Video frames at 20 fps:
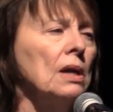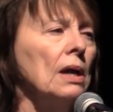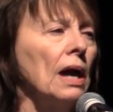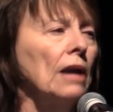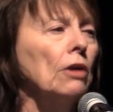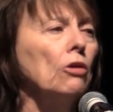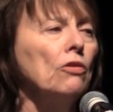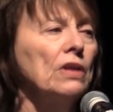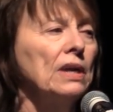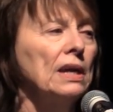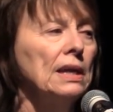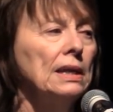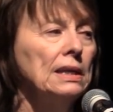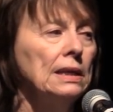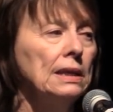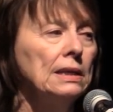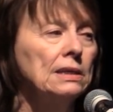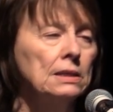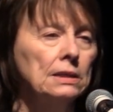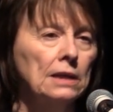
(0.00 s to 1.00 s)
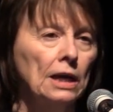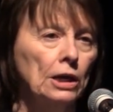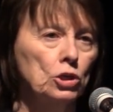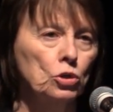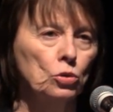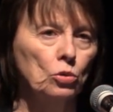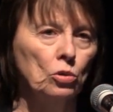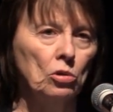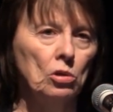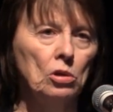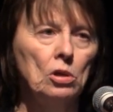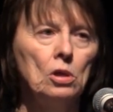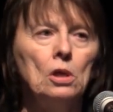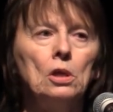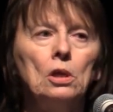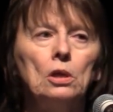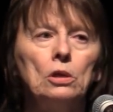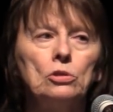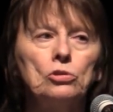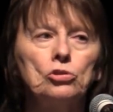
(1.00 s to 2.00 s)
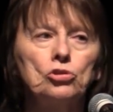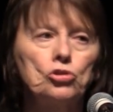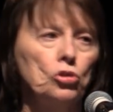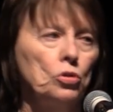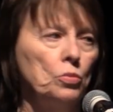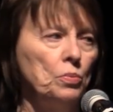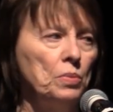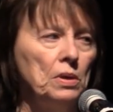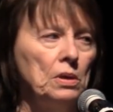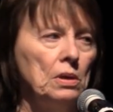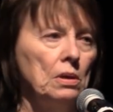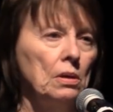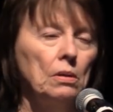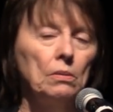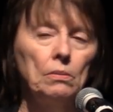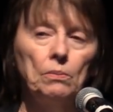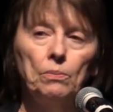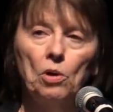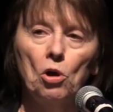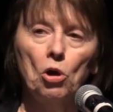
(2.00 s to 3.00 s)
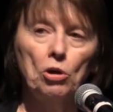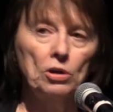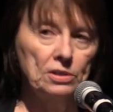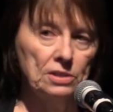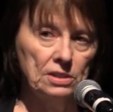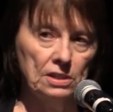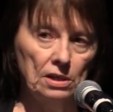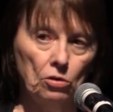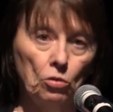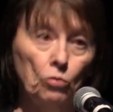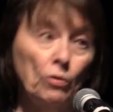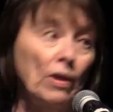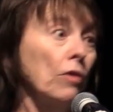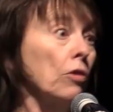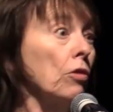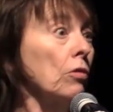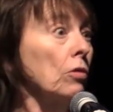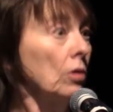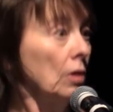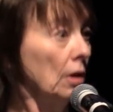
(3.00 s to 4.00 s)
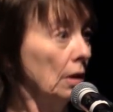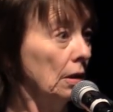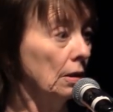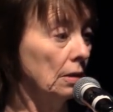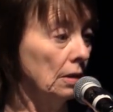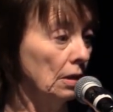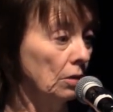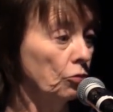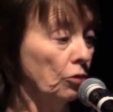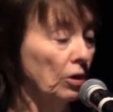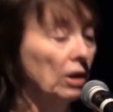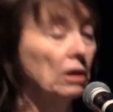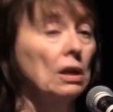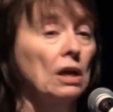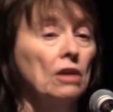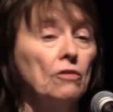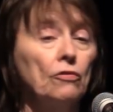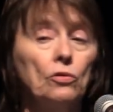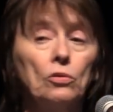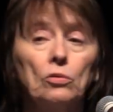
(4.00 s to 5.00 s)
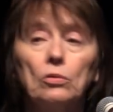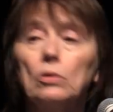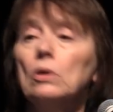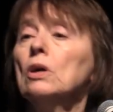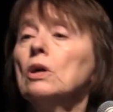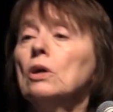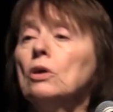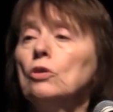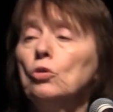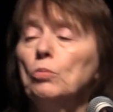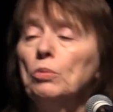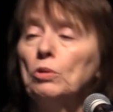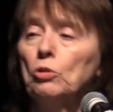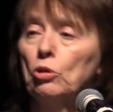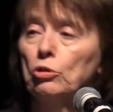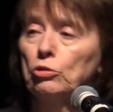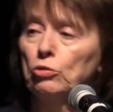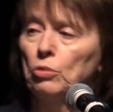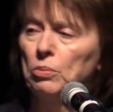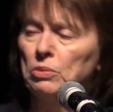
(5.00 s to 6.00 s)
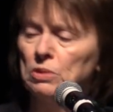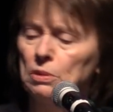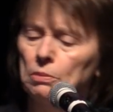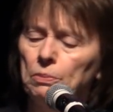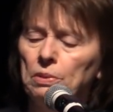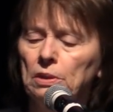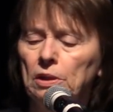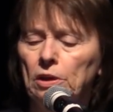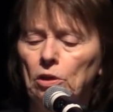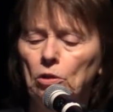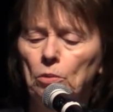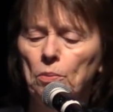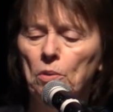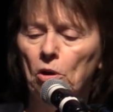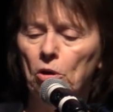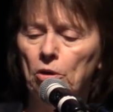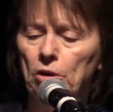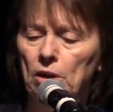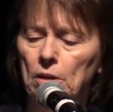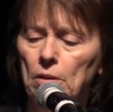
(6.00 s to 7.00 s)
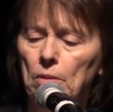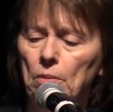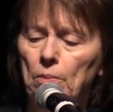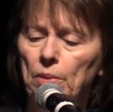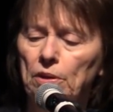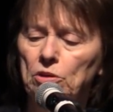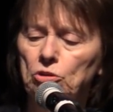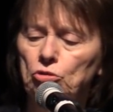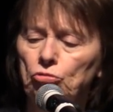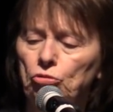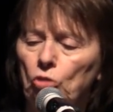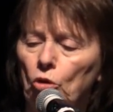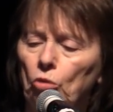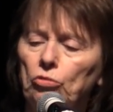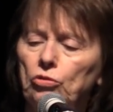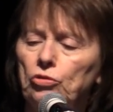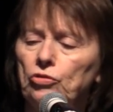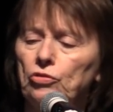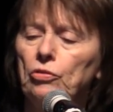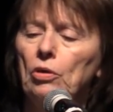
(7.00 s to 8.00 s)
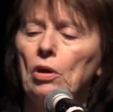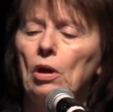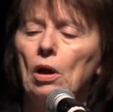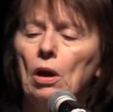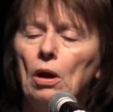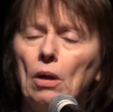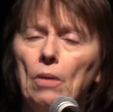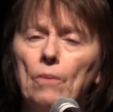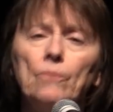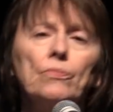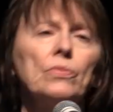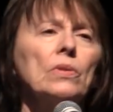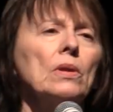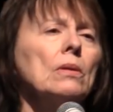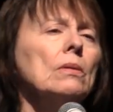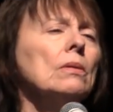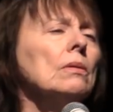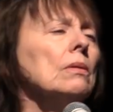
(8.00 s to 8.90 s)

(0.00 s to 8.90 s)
I don't think any intellectual should be partisan, or rather, in real life, you you belong to a political party, but you don't, um,